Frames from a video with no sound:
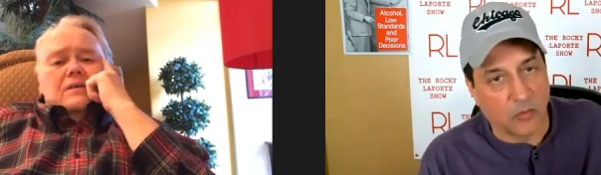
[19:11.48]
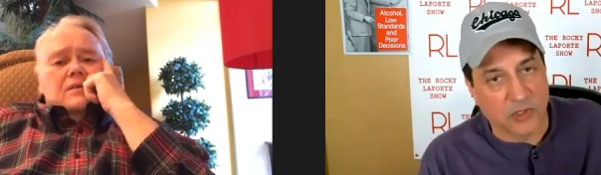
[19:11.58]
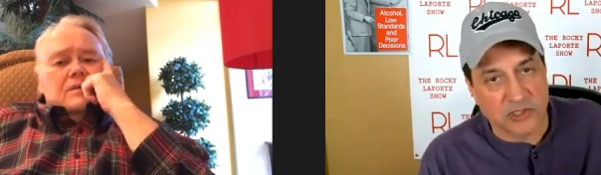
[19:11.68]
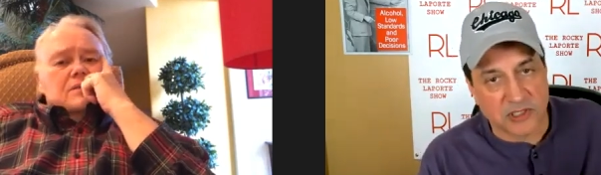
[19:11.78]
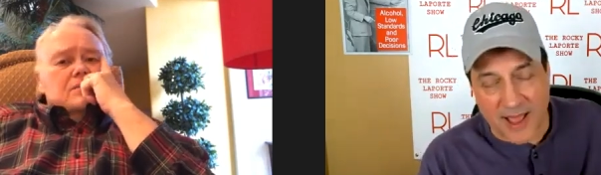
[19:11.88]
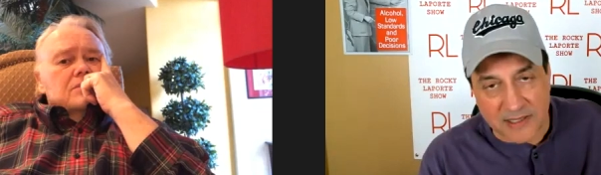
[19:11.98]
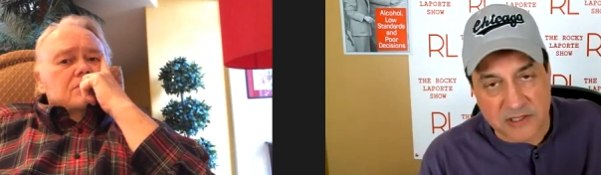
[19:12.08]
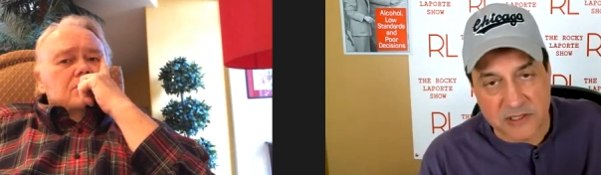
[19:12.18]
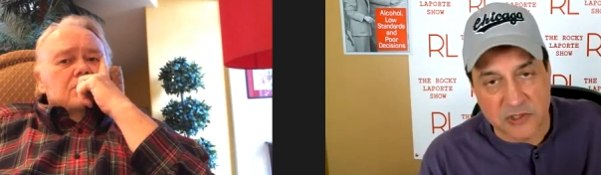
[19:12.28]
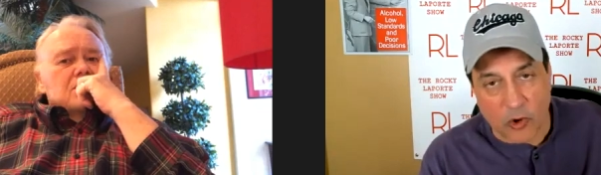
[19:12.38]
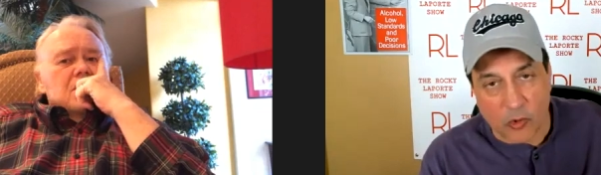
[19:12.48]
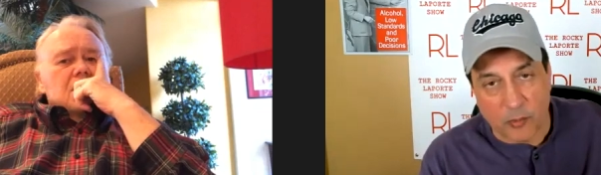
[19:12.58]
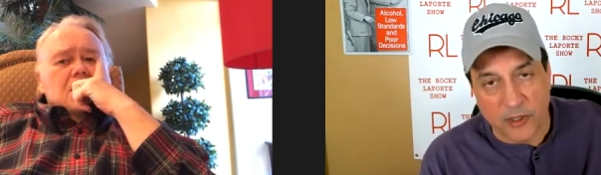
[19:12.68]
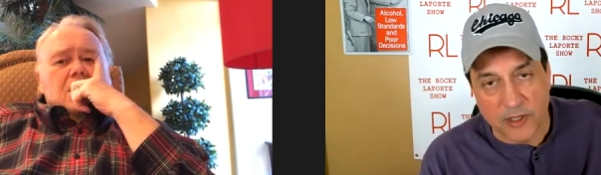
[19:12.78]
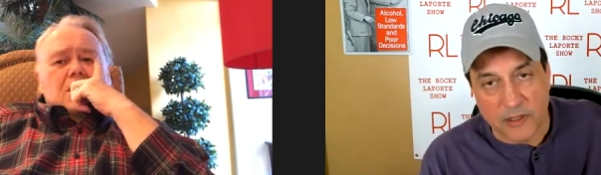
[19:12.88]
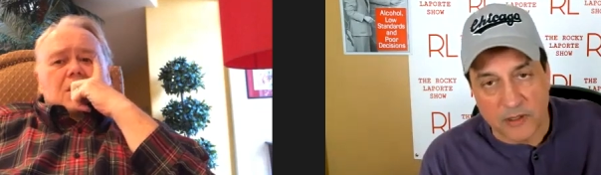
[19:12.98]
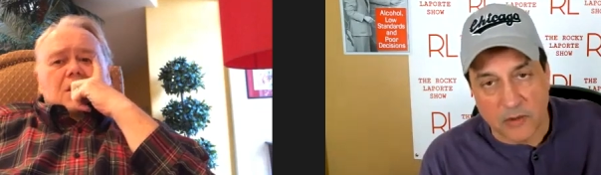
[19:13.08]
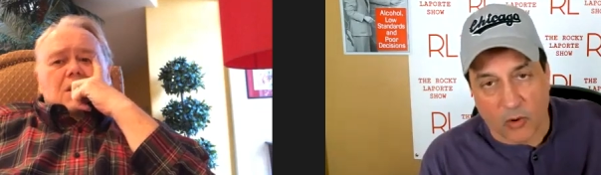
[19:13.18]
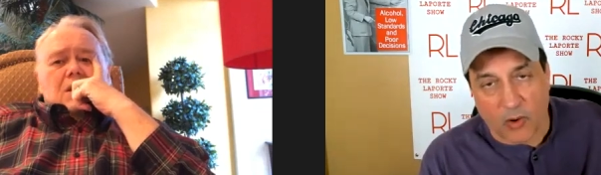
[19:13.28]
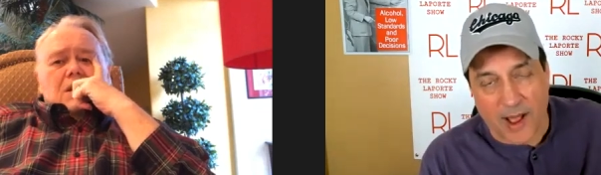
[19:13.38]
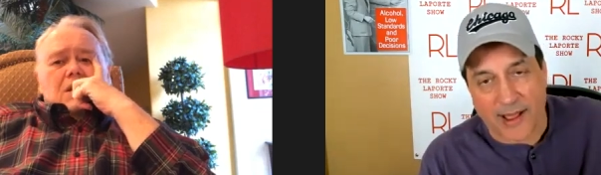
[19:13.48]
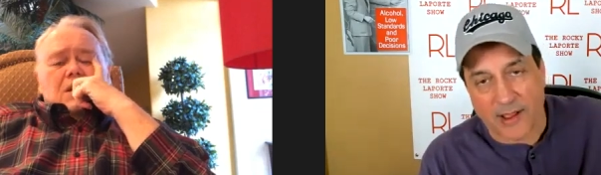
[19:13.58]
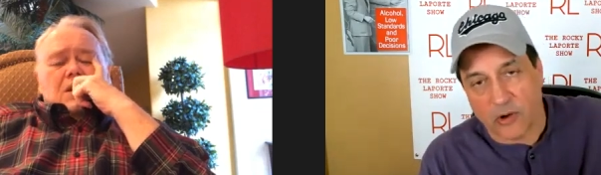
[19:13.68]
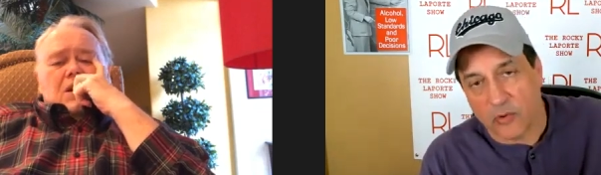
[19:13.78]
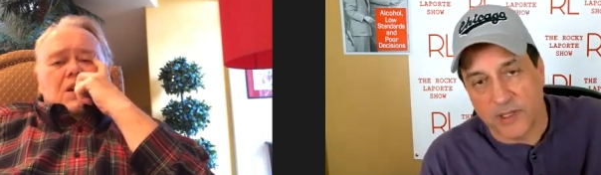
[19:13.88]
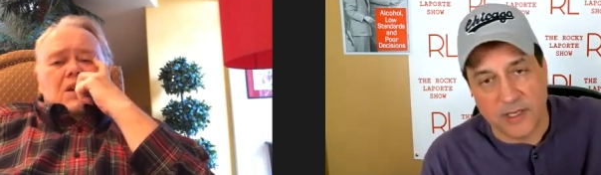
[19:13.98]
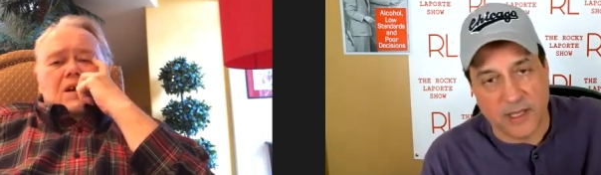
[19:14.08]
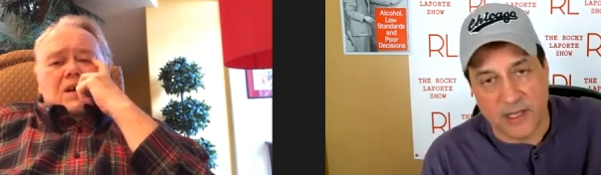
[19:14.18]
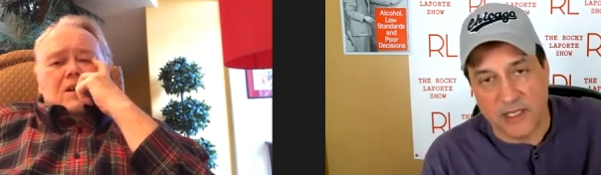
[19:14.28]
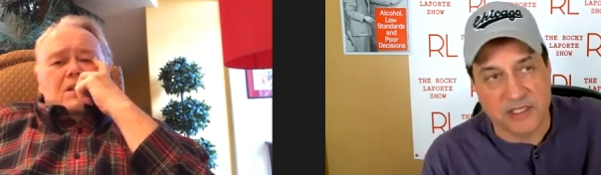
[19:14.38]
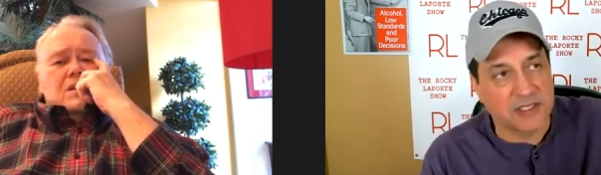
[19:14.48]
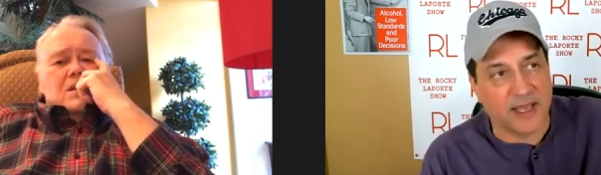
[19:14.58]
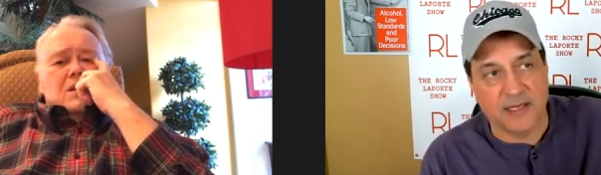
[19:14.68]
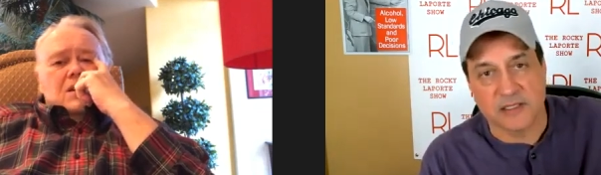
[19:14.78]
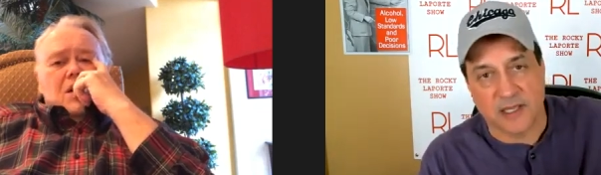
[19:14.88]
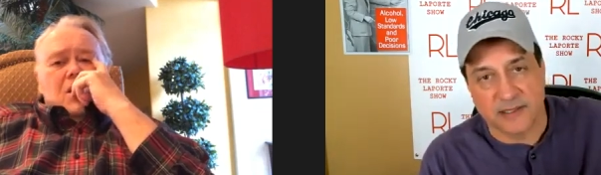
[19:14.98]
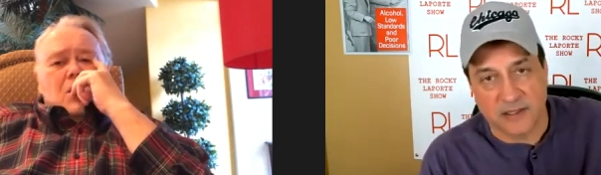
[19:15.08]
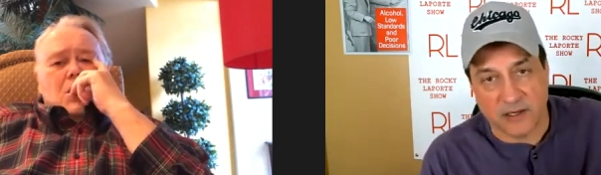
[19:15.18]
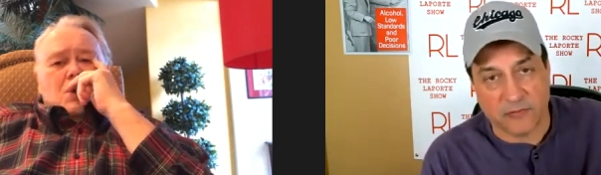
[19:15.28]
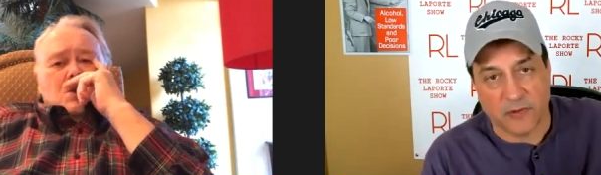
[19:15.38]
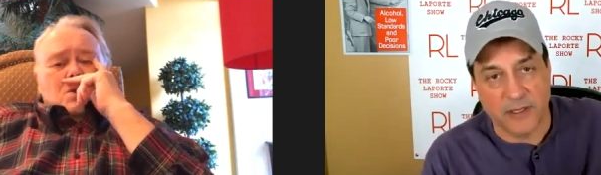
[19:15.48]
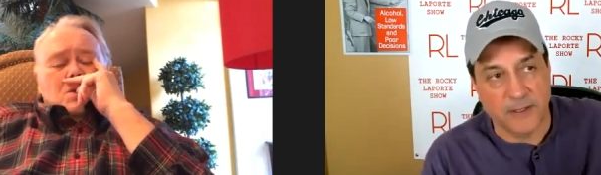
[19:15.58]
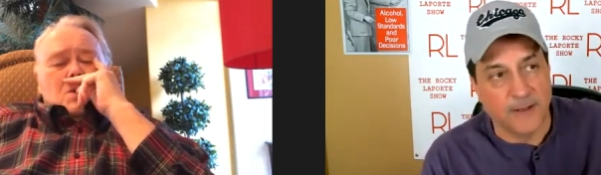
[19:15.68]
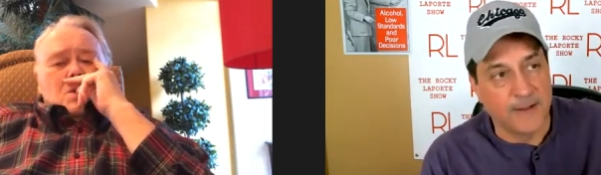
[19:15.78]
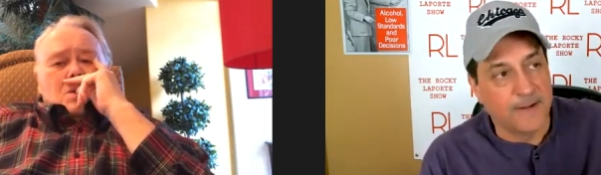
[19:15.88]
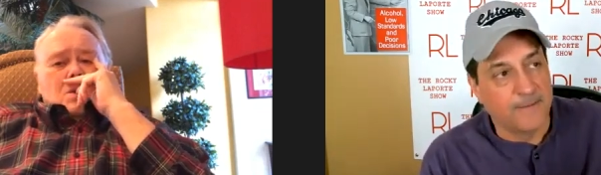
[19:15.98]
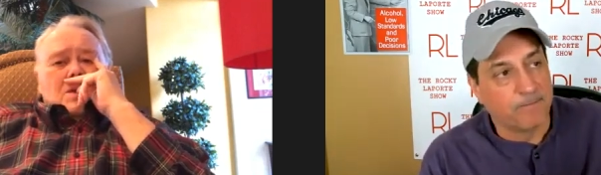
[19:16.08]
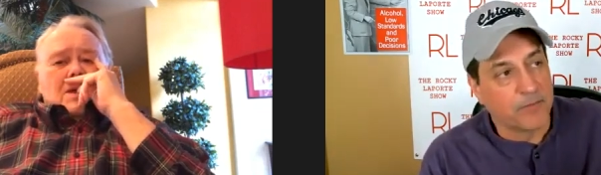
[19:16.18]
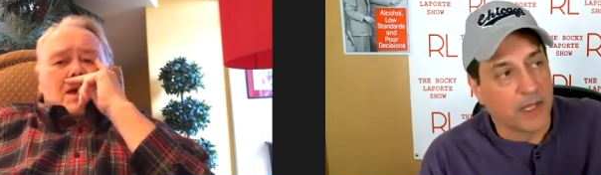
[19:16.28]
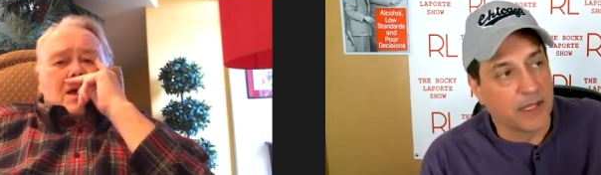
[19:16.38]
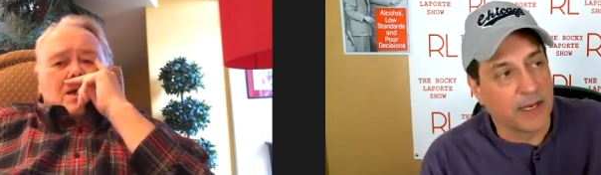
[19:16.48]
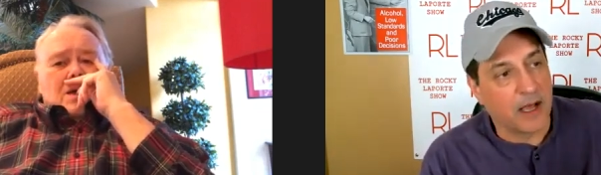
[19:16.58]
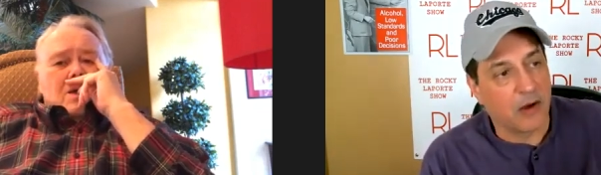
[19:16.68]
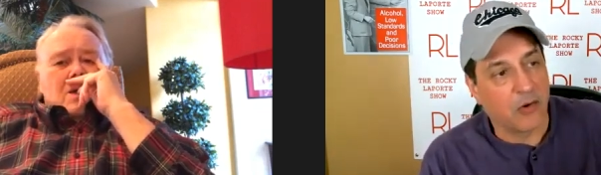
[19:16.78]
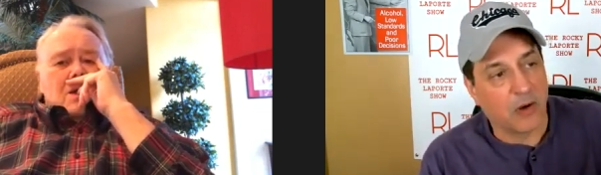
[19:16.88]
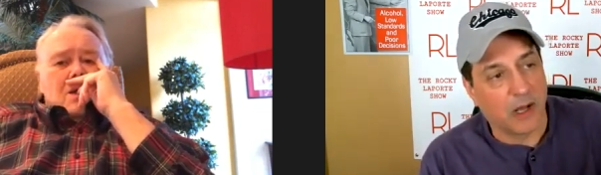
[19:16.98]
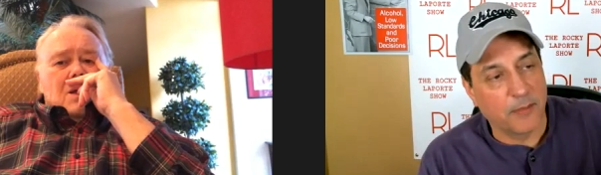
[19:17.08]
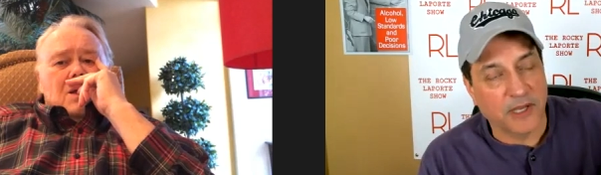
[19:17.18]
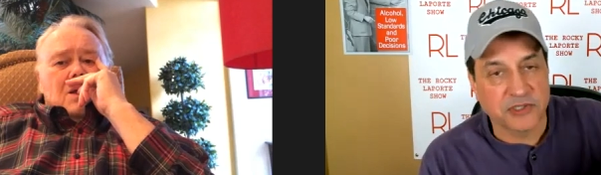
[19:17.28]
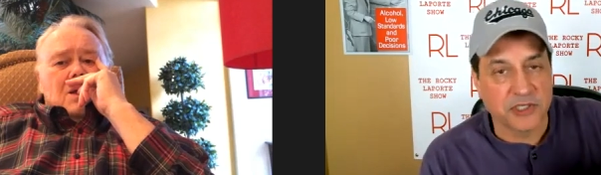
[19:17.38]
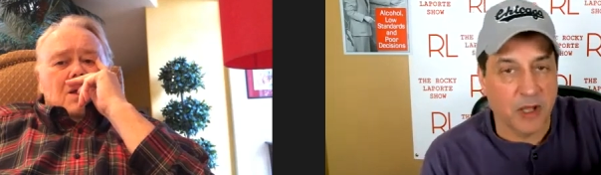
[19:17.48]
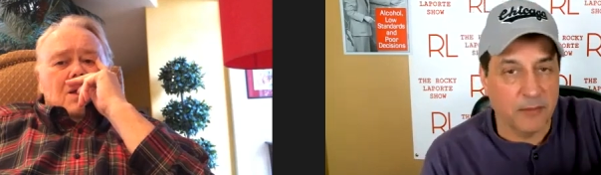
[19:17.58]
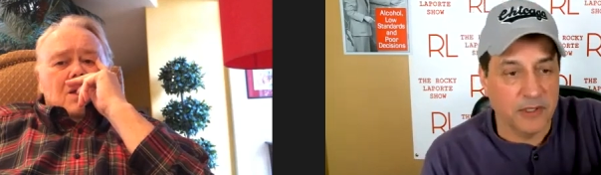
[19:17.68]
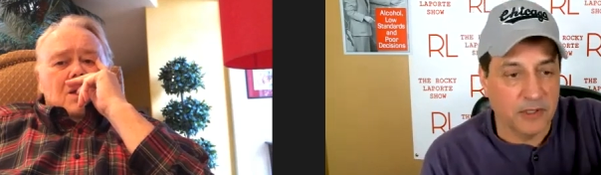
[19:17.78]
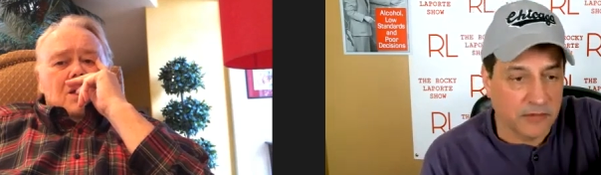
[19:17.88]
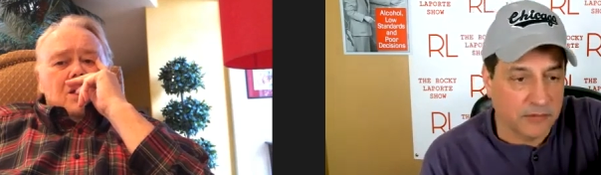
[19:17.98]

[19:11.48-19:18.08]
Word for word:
Speaker 1: Wisconsin's open, Ohio, and each state is like different. Yeah. And now I'm actually coming